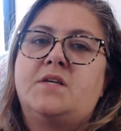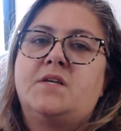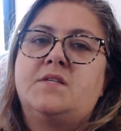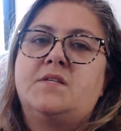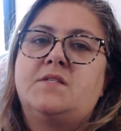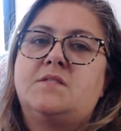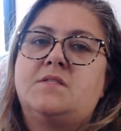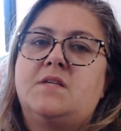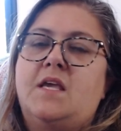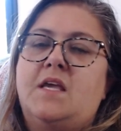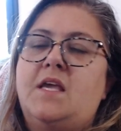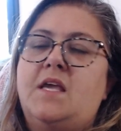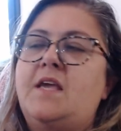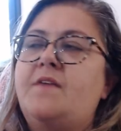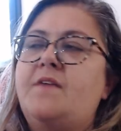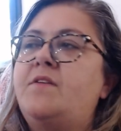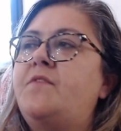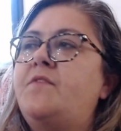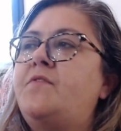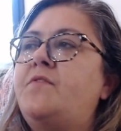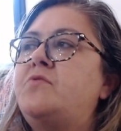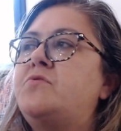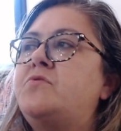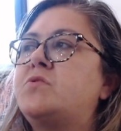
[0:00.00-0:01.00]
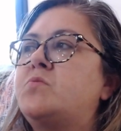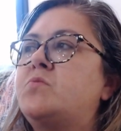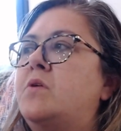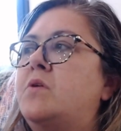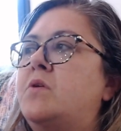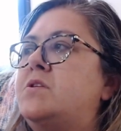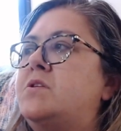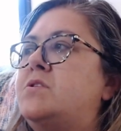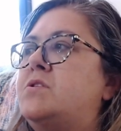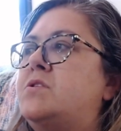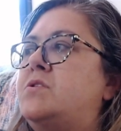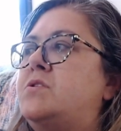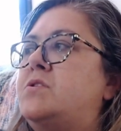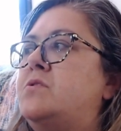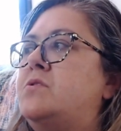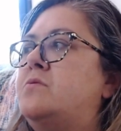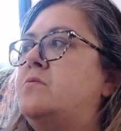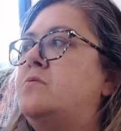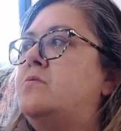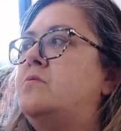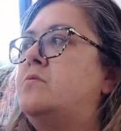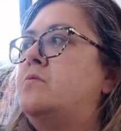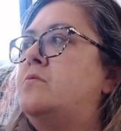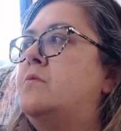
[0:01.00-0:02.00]
just, even if you just wanted to
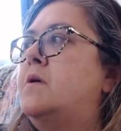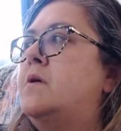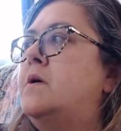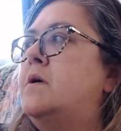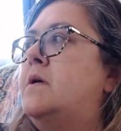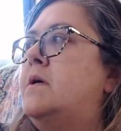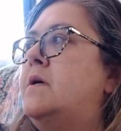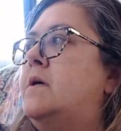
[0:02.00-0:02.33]
do